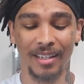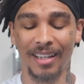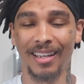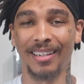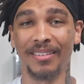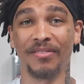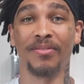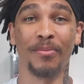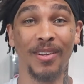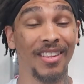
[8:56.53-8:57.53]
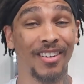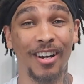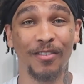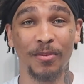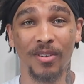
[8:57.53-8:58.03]
And for me, they're
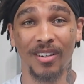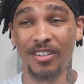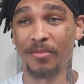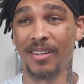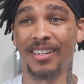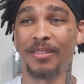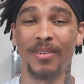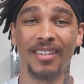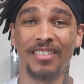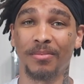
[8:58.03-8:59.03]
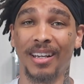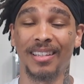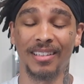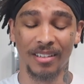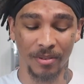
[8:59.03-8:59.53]
comfortable. I don't know about anybody else, but I
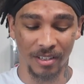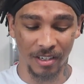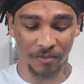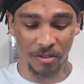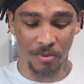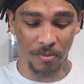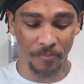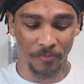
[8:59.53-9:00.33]
think they're really comfortable.